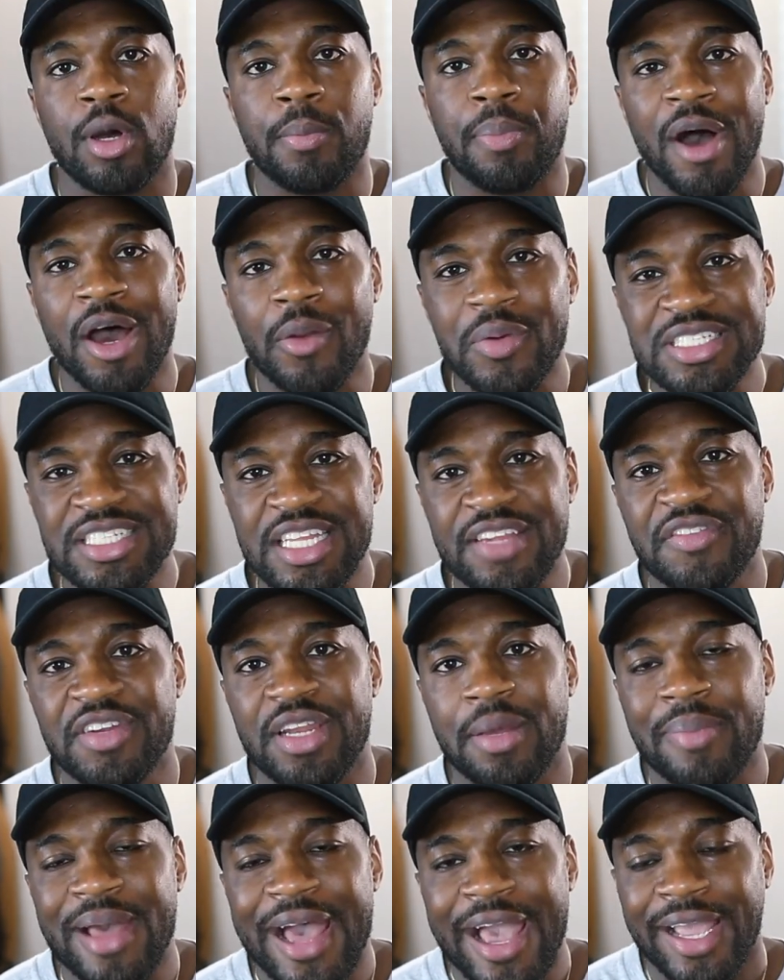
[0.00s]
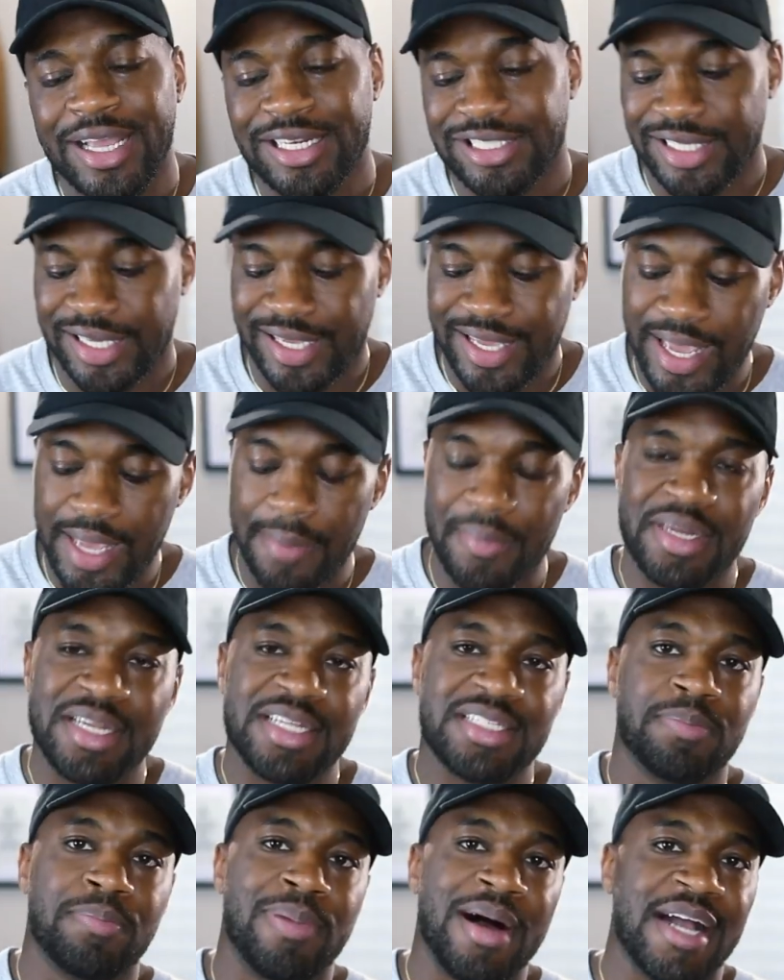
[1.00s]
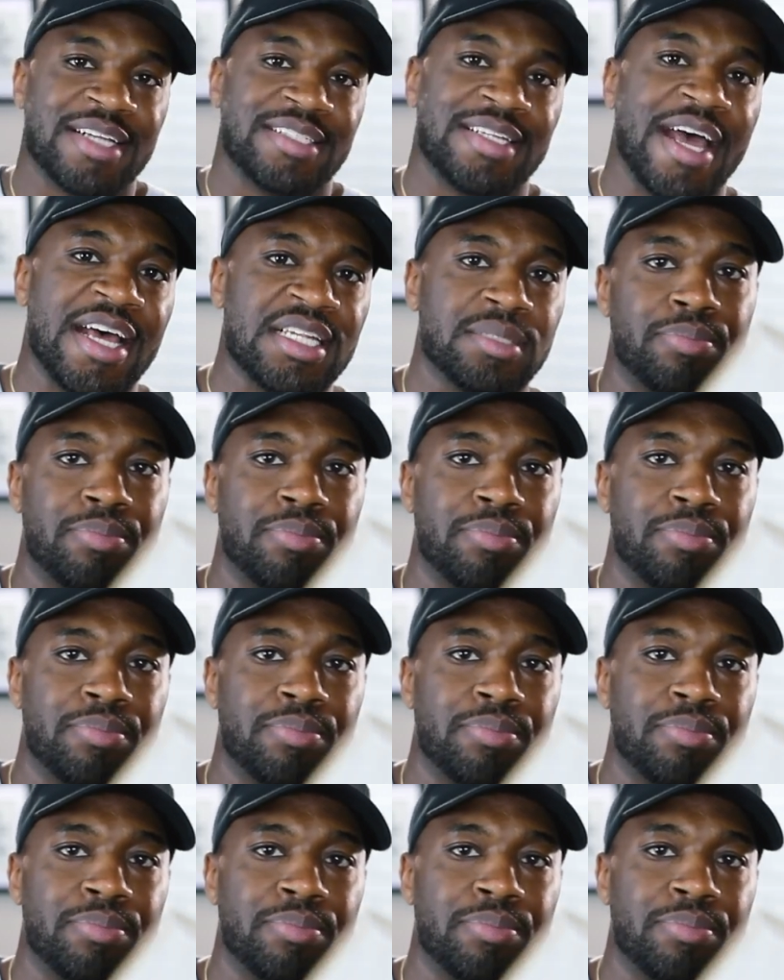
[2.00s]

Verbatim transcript: upon receiving the package, it came in this box that has